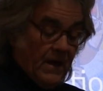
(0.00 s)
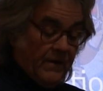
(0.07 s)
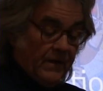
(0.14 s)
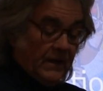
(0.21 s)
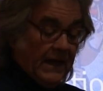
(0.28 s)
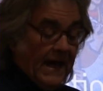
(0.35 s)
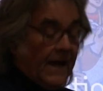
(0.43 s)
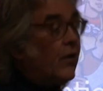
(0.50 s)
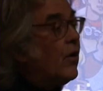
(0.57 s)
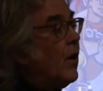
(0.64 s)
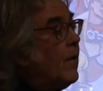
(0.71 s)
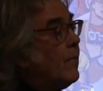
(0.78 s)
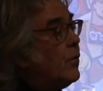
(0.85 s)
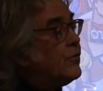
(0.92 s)
the latter
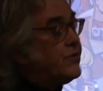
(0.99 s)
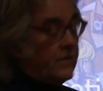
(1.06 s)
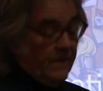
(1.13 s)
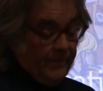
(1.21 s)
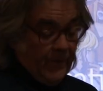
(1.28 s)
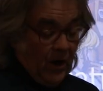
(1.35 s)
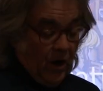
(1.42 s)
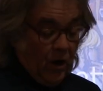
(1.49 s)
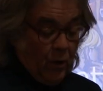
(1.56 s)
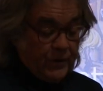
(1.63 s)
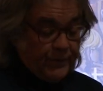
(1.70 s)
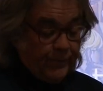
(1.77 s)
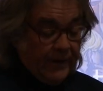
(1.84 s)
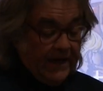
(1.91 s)
almost
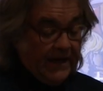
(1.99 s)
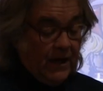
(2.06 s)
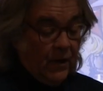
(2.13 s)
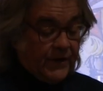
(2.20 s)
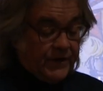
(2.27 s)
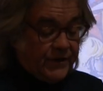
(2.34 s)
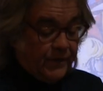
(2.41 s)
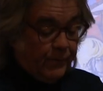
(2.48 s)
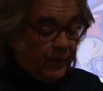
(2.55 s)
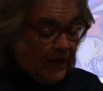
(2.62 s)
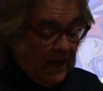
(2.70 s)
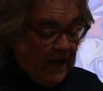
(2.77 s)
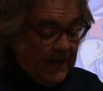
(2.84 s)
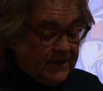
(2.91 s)
always paid out in
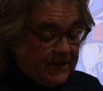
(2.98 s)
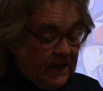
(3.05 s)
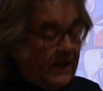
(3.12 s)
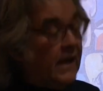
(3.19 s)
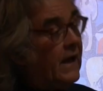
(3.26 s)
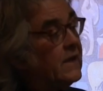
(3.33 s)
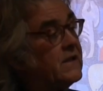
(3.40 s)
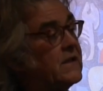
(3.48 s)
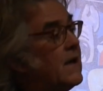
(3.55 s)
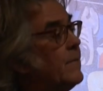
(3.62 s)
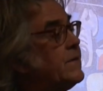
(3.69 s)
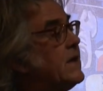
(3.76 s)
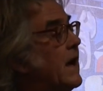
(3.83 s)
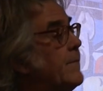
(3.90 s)
supplies and
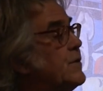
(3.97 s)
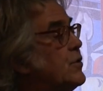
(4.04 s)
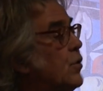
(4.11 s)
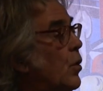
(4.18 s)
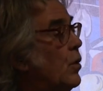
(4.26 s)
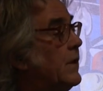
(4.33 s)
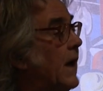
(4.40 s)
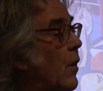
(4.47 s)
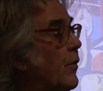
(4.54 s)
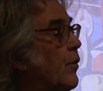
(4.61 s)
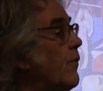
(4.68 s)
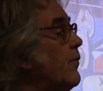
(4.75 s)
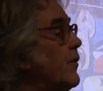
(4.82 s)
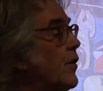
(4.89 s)
sometimes doled
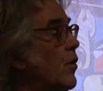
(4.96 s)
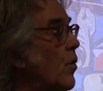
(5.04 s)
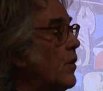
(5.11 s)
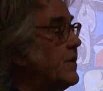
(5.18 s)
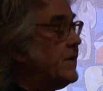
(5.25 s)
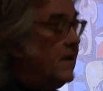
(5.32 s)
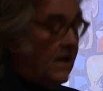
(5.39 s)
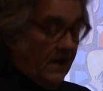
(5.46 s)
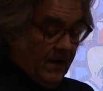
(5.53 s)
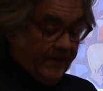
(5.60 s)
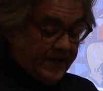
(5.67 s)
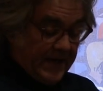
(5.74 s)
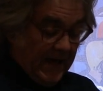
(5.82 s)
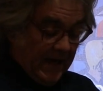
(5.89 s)
out over the course
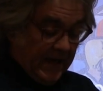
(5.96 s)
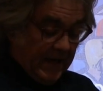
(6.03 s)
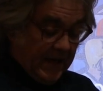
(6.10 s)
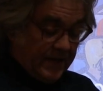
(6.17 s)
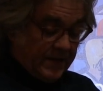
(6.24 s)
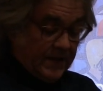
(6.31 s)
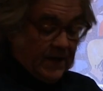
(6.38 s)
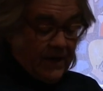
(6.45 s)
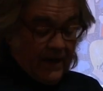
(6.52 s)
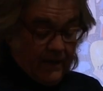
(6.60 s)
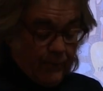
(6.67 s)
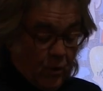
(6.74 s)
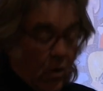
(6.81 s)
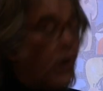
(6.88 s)
of decades
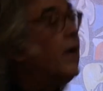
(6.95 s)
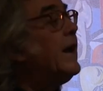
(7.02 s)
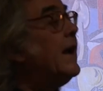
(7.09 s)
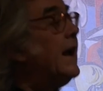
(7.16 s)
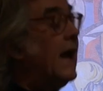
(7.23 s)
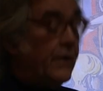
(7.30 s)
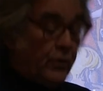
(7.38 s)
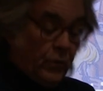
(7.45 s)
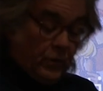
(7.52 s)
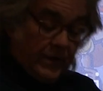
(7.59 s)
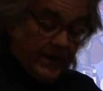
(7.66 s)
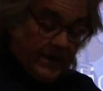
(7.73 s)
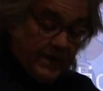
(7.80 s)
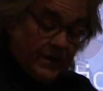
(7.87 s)
and more in
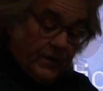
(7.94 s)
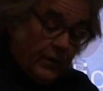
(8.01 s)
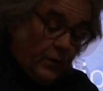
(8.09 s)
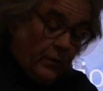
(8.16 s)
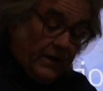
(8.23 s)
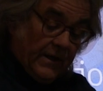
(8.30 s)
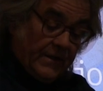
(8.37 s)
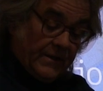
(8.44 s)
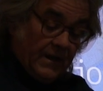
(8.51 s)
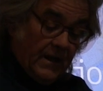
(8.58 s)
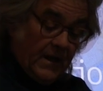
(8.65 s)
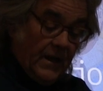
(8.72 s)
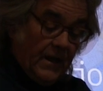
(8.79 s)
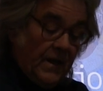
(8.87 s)
annuities.
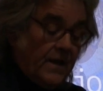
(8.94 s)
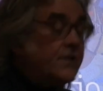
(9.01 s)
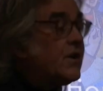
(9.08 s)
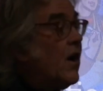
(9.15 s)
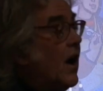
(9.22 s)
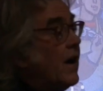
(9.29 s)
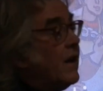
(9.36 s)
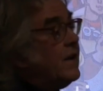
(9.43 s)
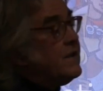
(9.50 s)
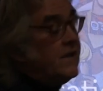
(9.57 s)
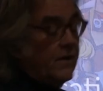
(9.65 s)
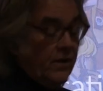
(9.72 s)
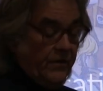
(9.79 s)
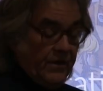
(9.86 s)
Scott
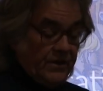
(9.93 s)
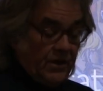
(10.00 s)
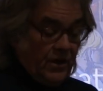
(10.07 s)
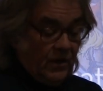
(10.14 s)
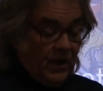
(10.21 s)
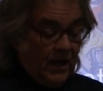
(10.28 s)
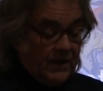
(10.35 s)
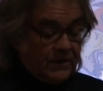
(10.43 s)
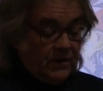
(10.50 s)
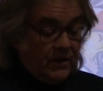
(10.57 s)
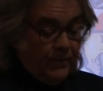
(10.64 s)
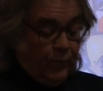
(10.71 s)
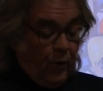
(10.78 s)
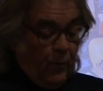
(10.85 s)
considered this
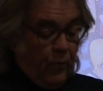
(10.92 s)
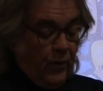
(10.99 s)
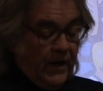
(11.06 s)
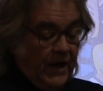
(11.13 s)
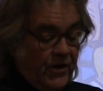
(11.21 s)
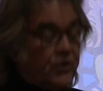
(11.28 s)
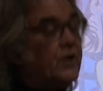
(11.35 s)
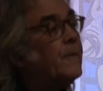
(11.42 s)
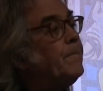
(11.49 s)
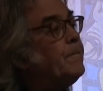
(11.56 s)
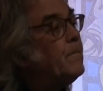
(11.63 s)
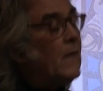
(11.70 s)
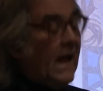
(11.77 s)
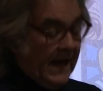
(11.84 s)
colossal appropriation
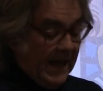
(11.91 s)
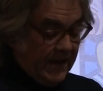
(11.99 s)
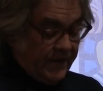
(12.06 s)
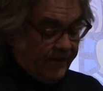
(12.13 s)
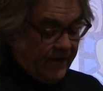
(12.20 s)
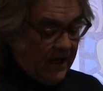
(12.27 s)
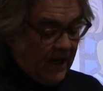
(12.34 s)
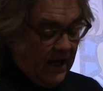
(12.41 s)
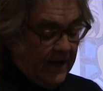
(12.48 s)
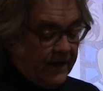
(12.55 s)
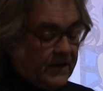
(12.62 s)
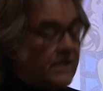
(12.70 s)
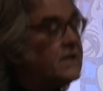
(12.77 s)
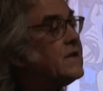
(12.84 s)
an act of
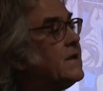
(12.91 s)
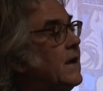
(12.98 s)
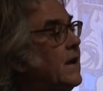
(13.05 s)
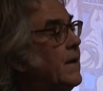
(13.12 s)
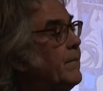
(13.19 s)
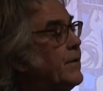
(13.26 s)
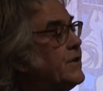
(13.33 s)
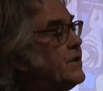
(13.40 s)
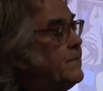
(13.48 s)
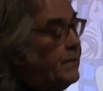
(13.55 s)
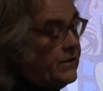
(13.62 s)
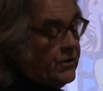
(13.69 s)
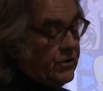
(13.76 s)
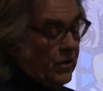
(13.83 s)
kindness
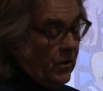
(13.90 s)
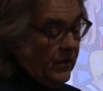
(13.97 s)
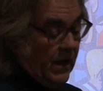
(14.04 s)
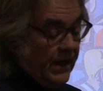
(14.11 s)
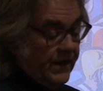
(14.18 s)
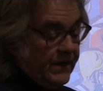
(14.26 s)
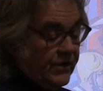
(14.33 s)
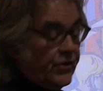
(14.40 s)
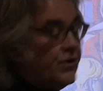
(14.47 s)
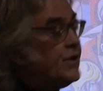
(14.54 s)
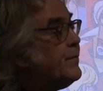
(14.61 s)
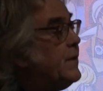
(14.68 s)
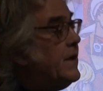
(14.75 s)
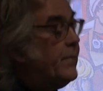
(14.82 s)
bestowed on
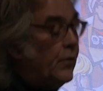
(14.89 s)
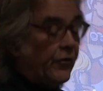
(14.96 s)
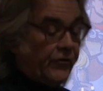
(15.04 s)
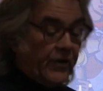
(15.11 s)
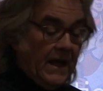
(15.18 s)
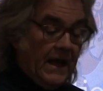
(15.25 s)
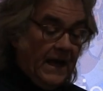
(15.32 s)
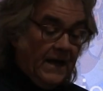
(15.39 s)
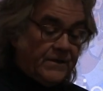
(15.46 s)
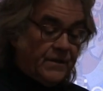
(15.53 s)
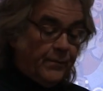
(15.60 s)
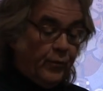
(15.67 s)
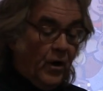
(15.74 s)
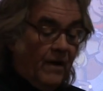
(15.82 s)
Indigenous peoples as
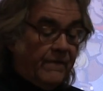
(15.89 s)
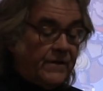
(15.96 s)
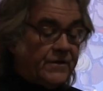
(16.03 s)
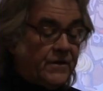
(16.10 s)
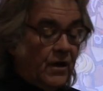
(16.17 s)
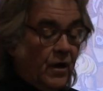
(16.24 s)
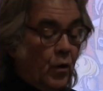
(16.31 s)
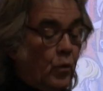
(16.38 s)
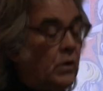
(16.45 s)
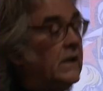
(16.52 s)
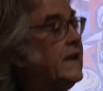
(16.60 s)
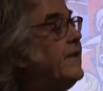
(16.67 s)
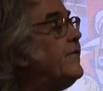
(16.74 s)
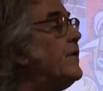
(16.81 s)
the province
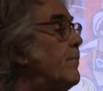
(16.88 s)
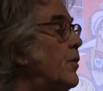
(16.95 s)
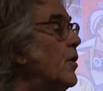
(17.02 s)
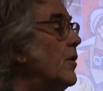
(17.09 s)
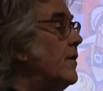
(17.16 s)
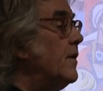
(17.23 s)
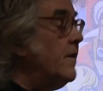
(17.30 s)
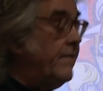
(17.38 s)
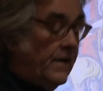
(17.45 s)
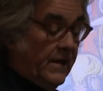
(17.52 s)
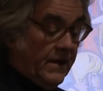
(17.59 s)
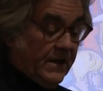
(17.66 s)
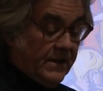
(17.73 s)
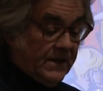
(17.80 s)
relieved the burden of
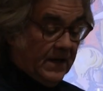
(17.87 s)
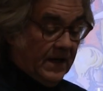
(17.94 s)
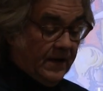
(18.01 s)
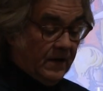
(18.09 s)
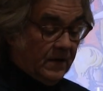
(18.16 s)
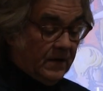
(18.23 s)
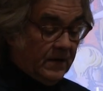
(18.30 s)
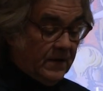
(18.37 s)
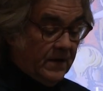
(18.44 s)
Indian title.